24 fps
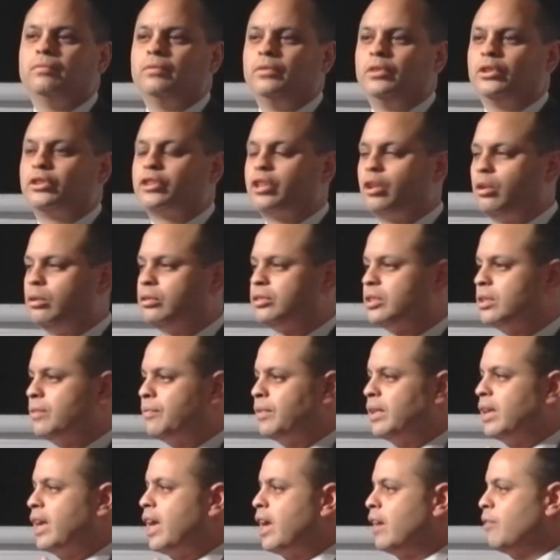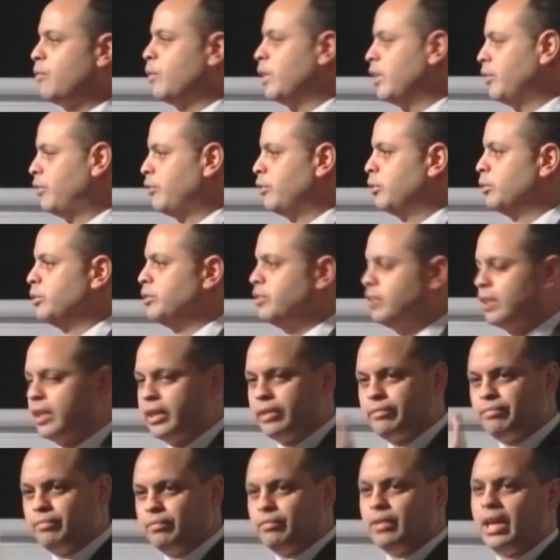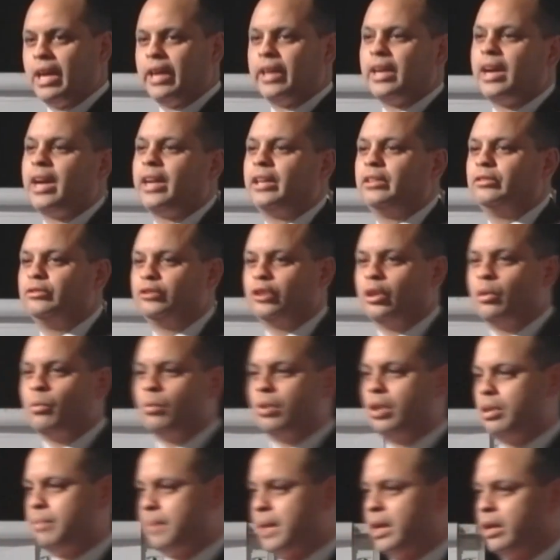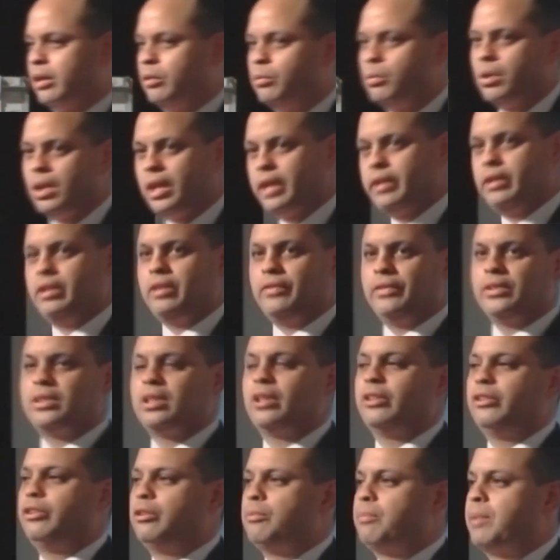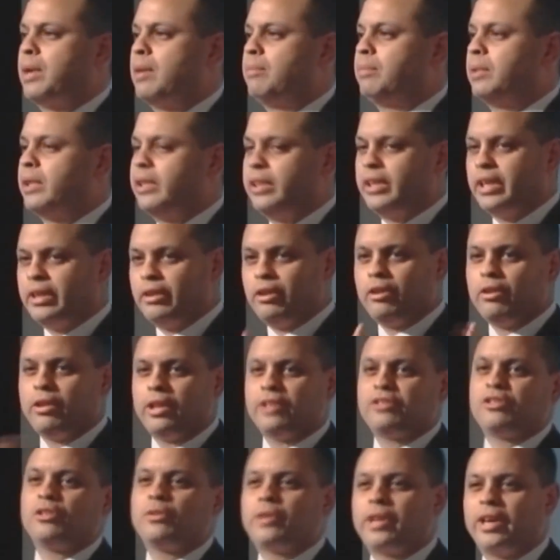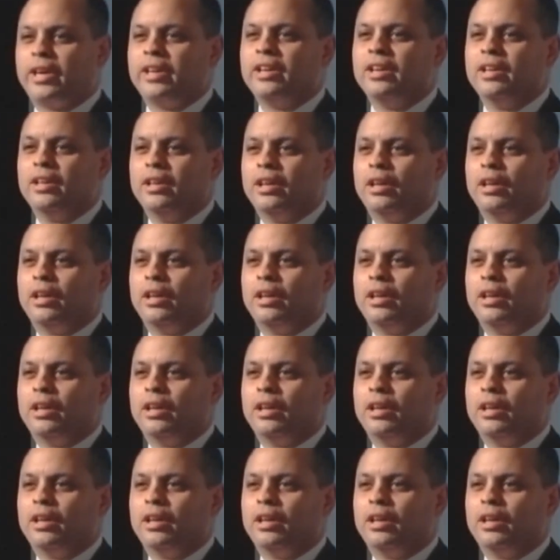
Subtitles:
You're told something halfway through and you're like, I got it, don't worry about it. Well, I didn't even tell you your pay plan yet. No, that's okay.